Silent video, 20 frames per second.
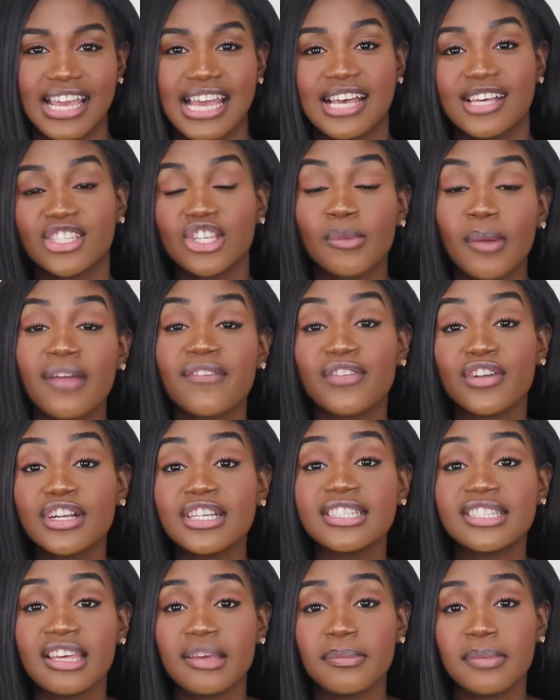So my
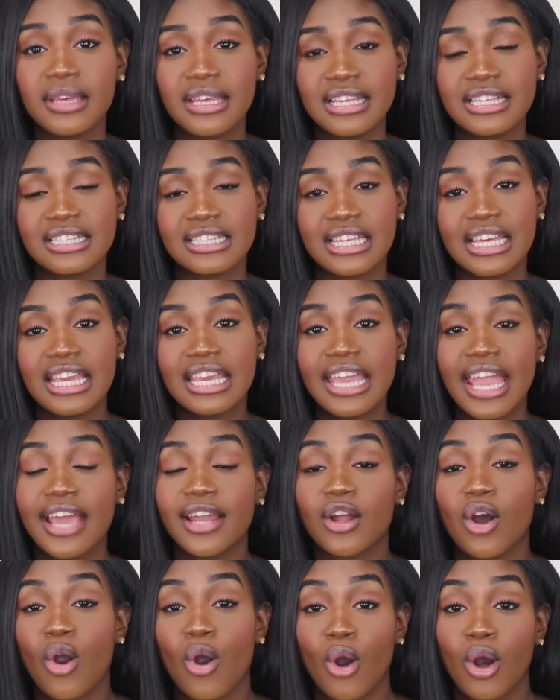first tip is to
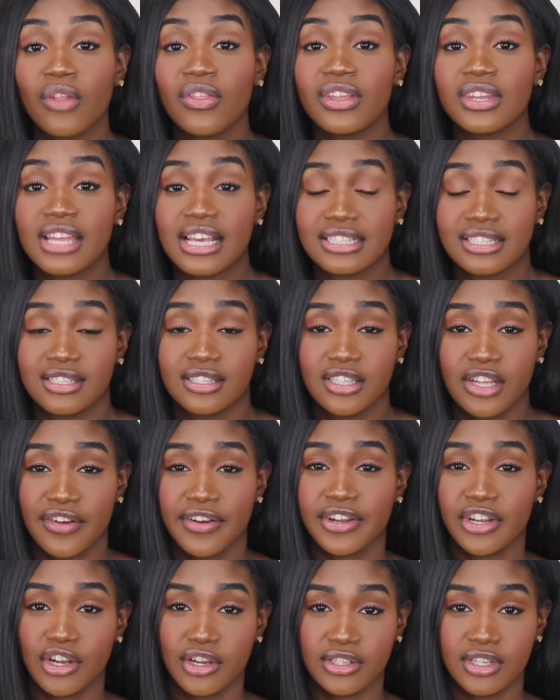get all the necessary
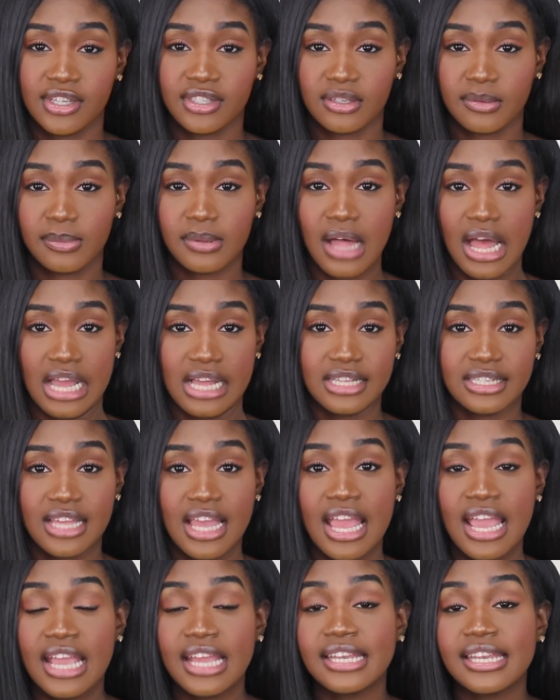nursing supplies.
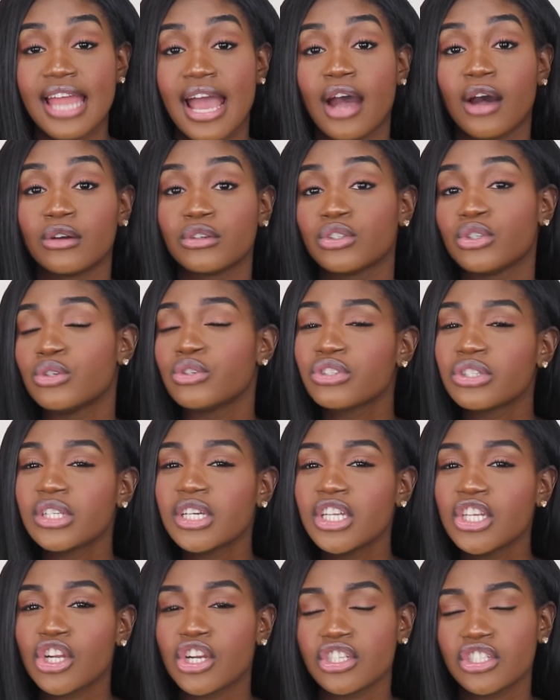Now, usually
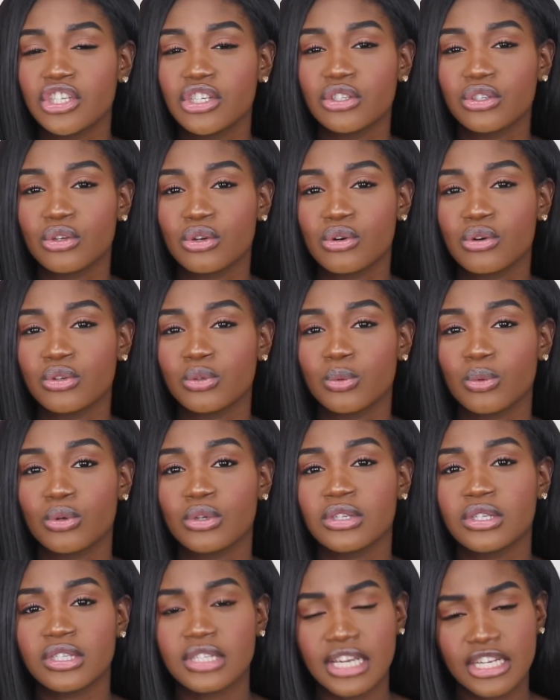nursing schools
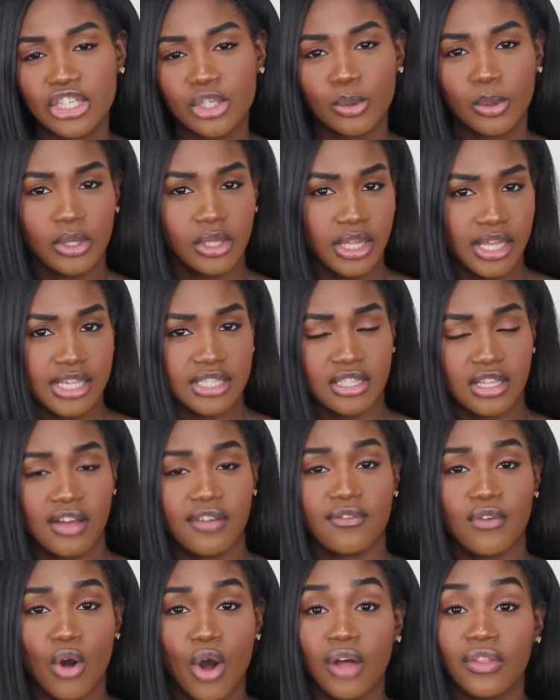will send you a list
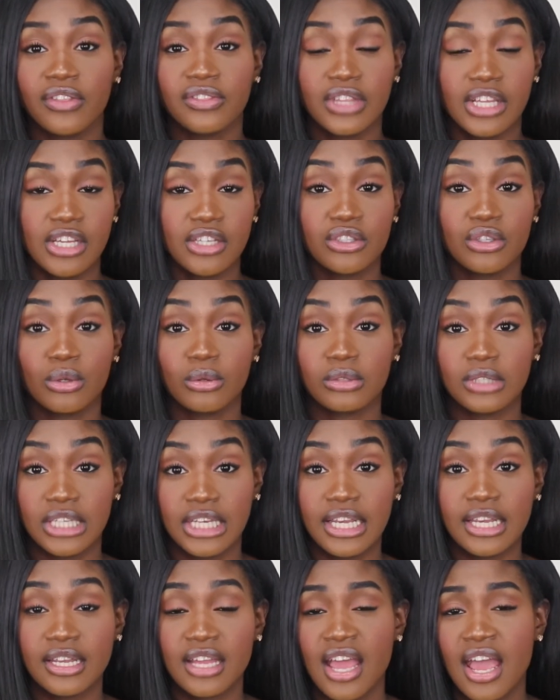of all the things you'll
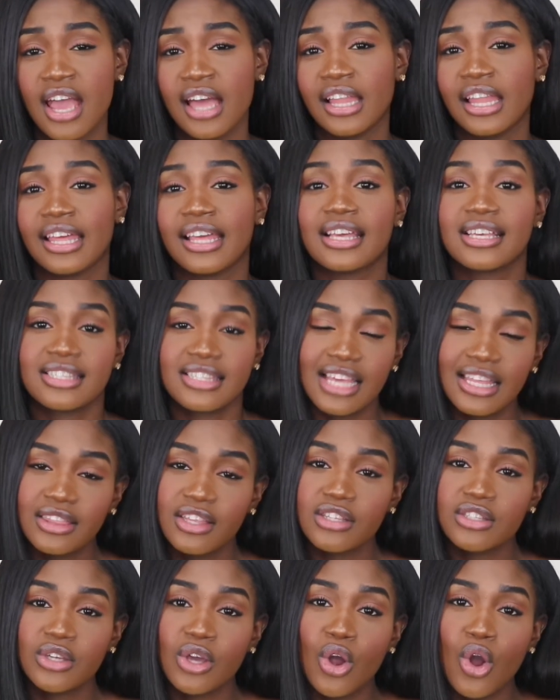need, like a
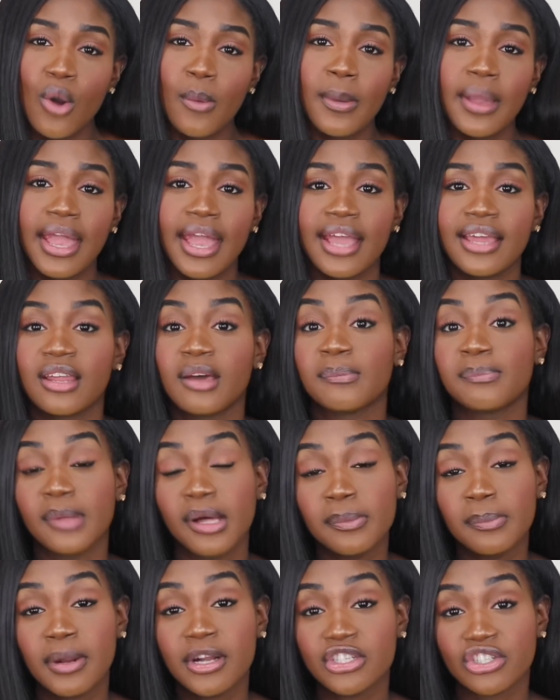stethoscope and a
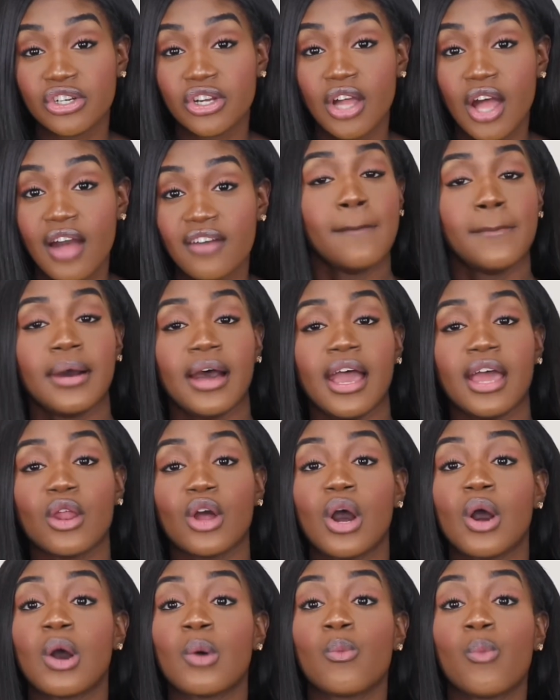blood pressure cuff, but
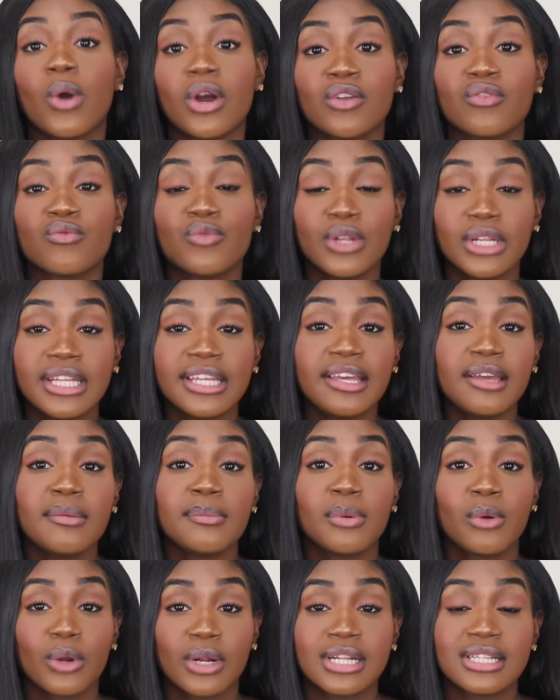one really
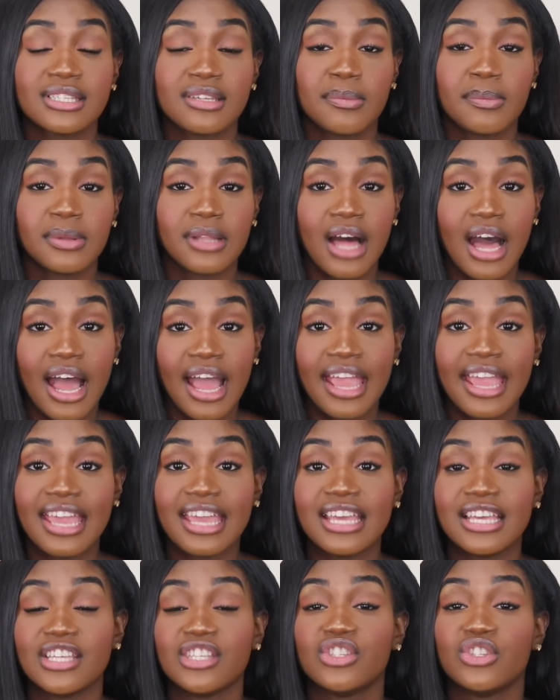important supply
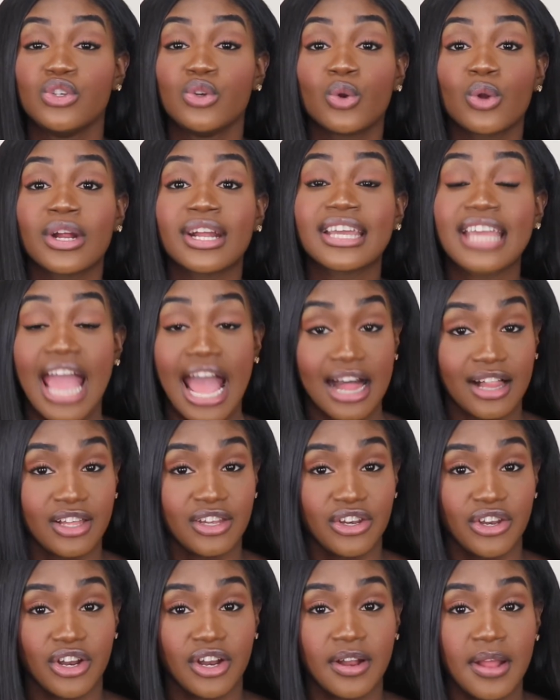is your
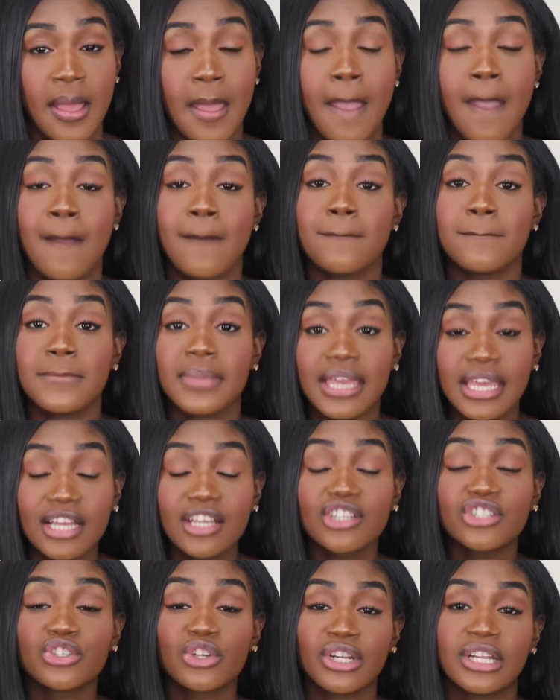calendar. Make
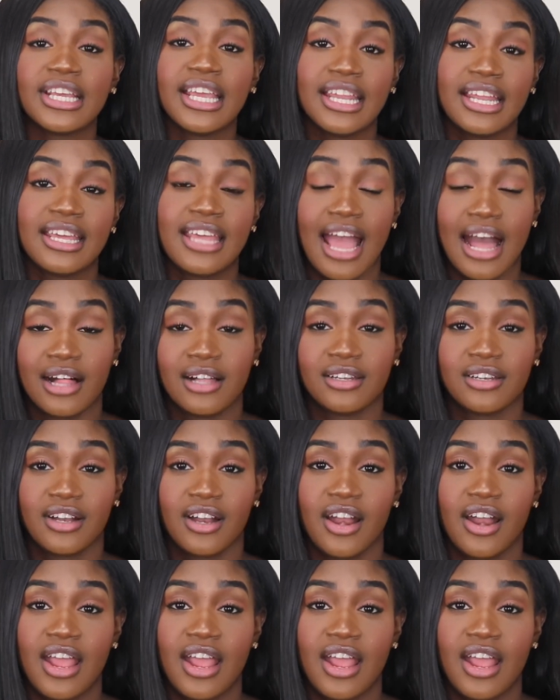sure to get a calendar.